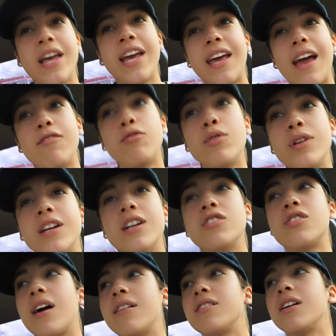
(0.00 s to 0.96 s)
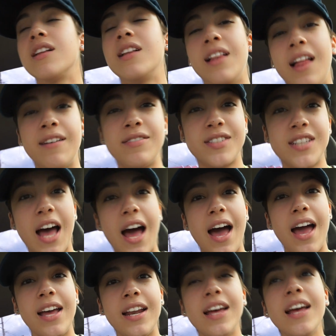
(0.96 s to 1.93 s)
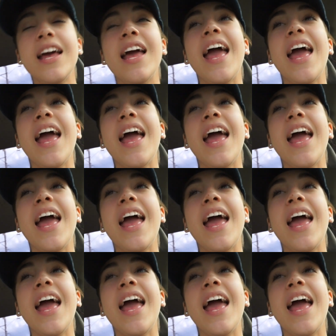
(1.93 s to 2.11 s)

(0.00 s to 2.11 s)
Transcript: Like, everyone here drives on the left side.